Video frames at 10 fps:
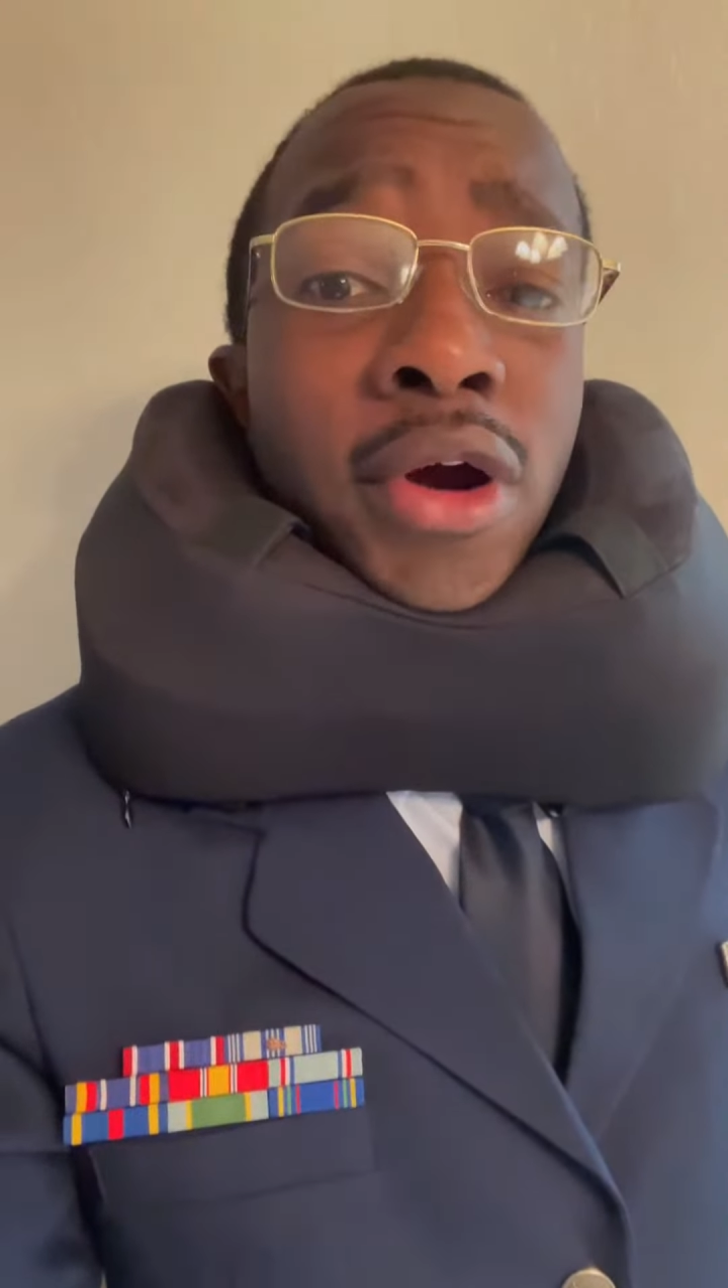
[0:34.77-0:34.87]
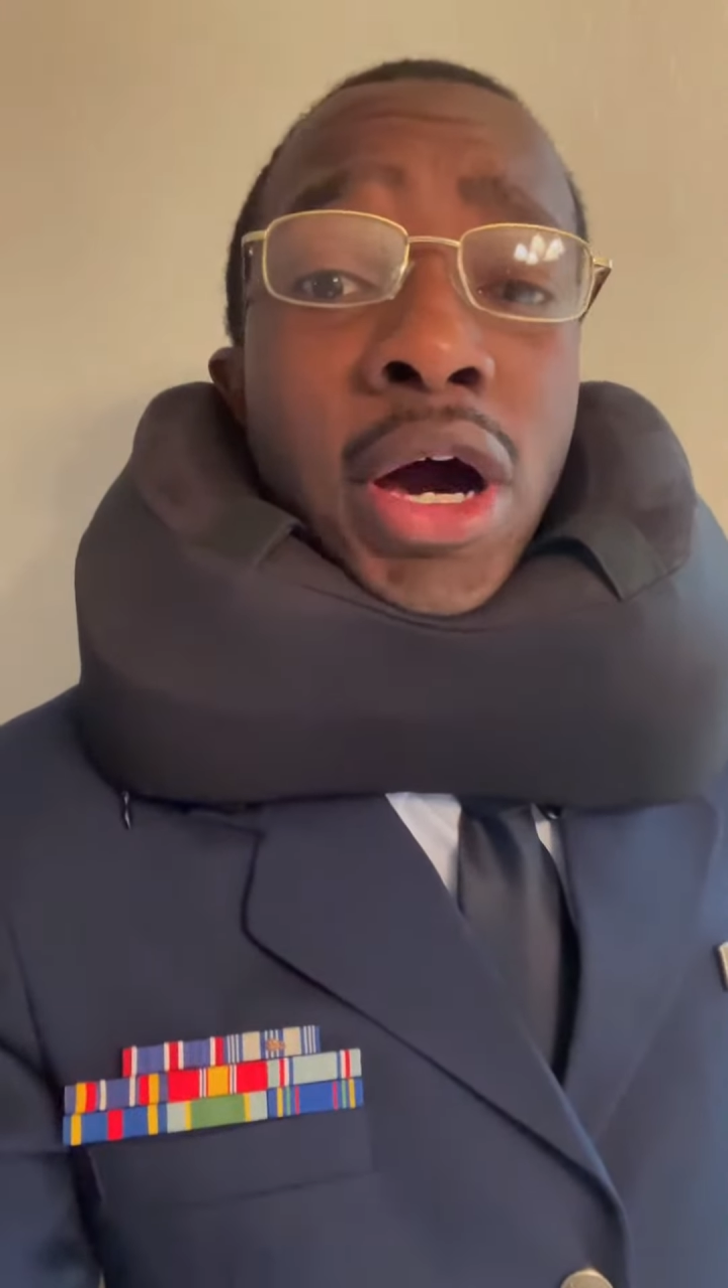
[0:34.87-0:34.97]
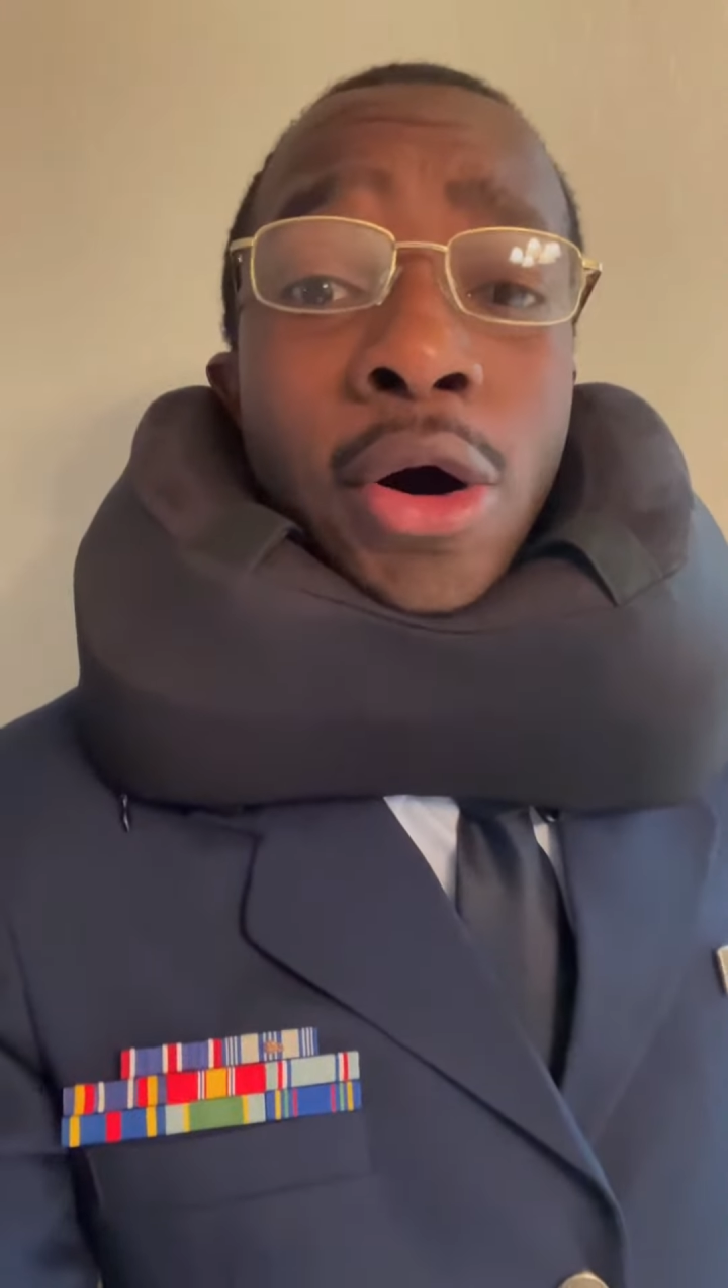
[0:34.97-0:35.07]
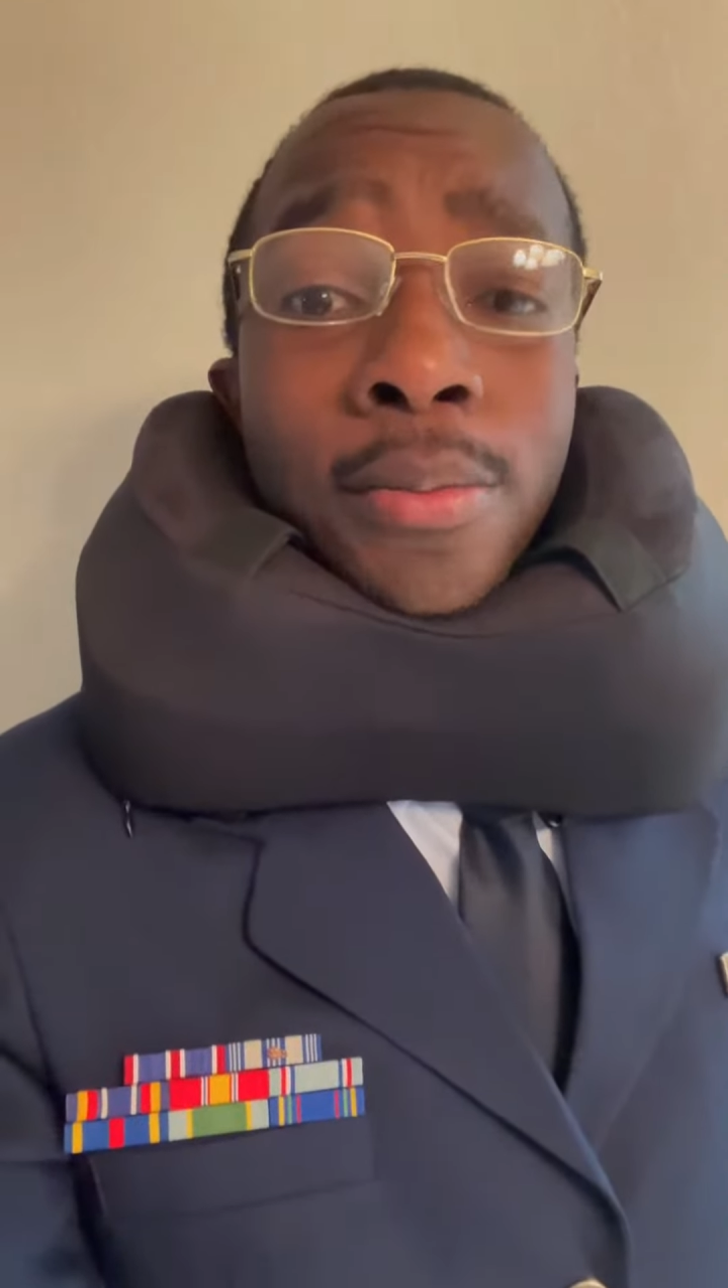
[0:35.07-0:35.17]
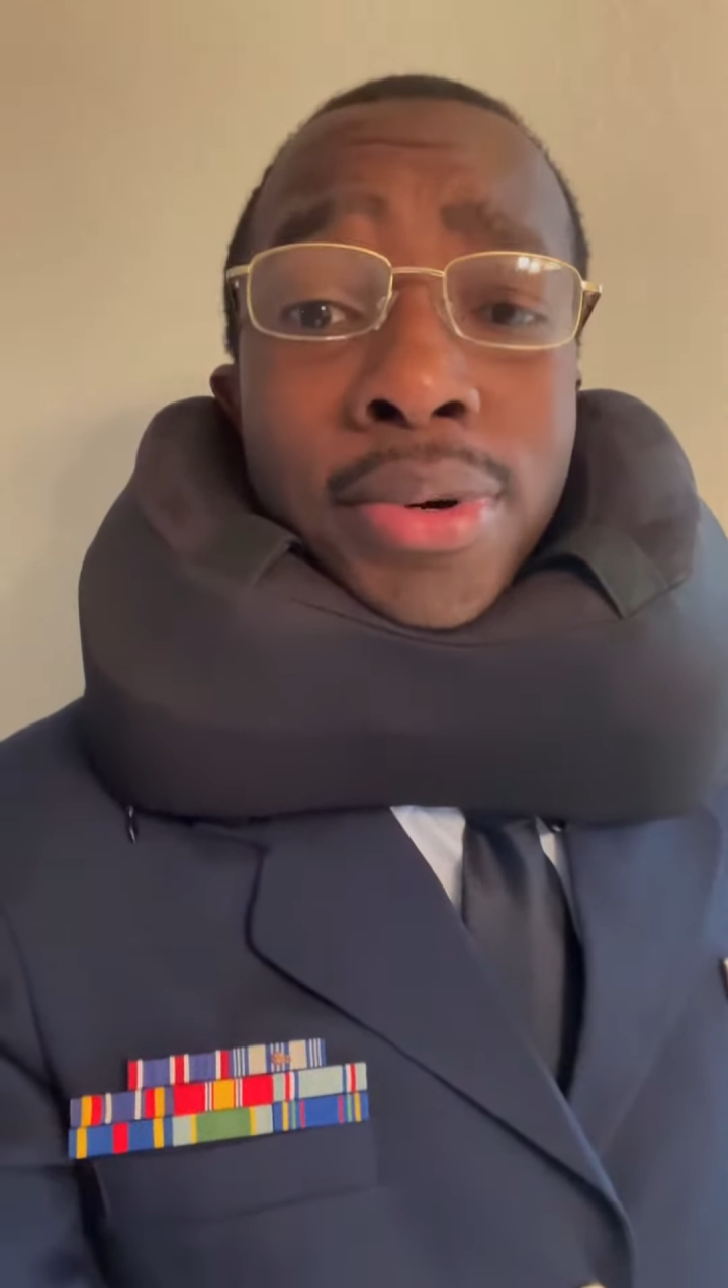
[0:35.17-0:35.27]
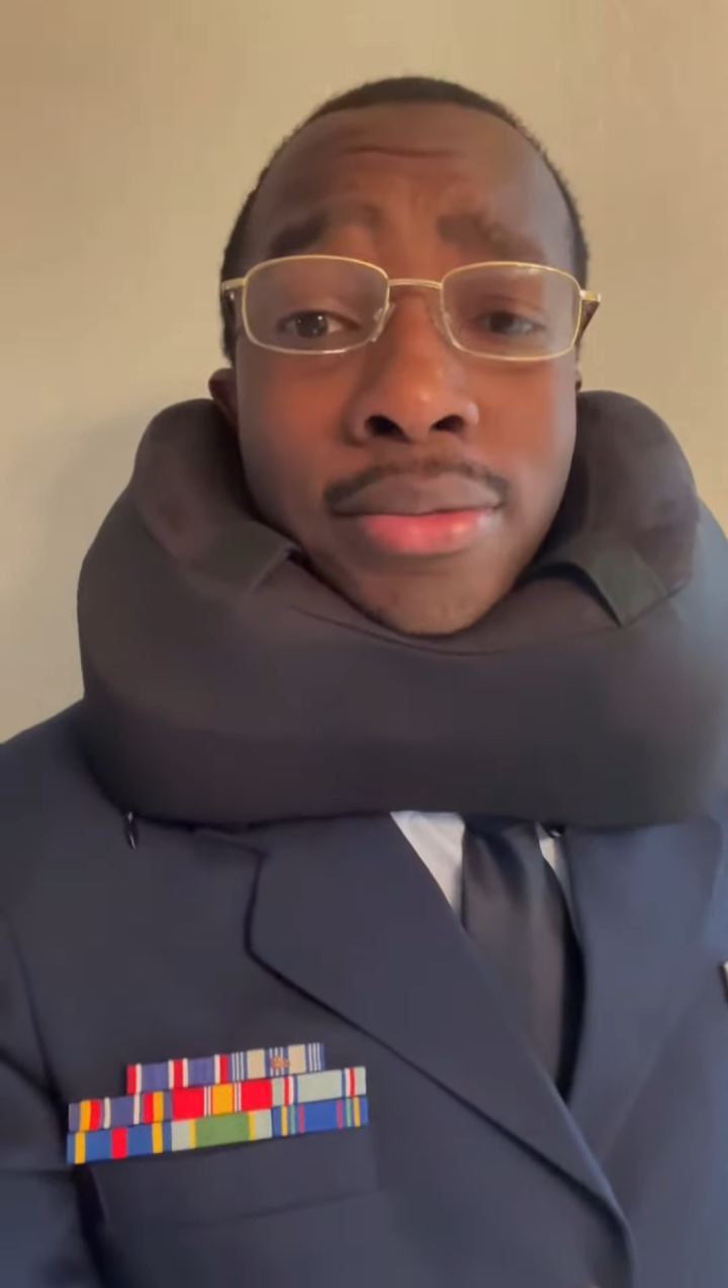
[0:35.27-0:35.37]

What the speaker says: help.